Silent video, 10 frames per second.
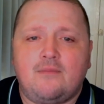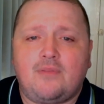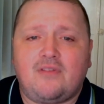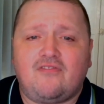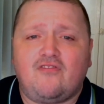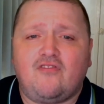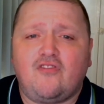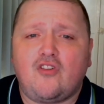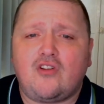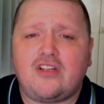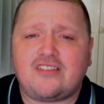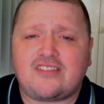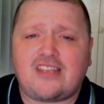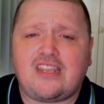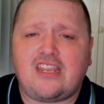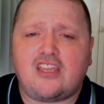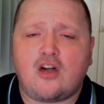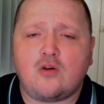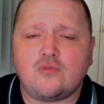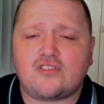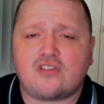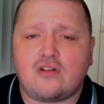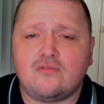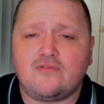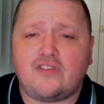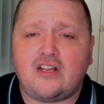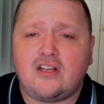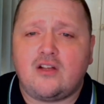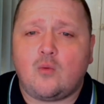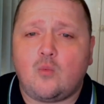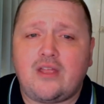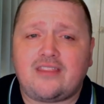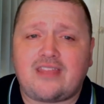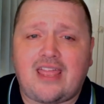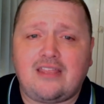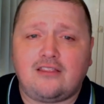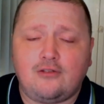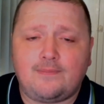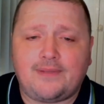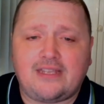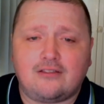before he sending Coates over with a looping